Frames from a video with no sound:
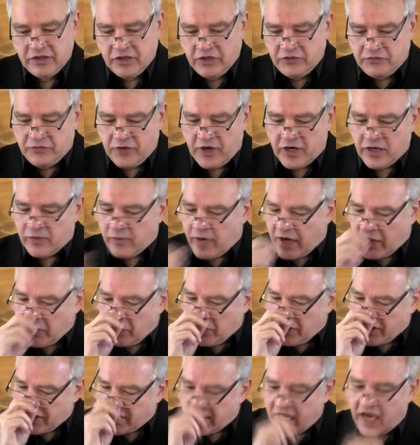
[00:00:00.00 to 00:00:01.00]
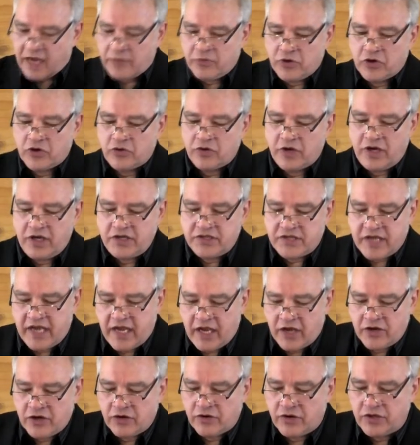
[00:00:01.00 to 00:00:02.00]
Good friend of mine one time agreed to
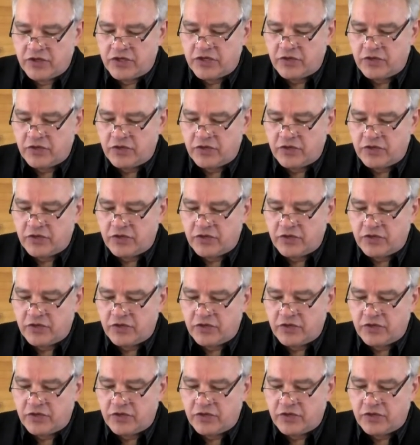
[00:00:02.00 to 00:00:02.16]
enter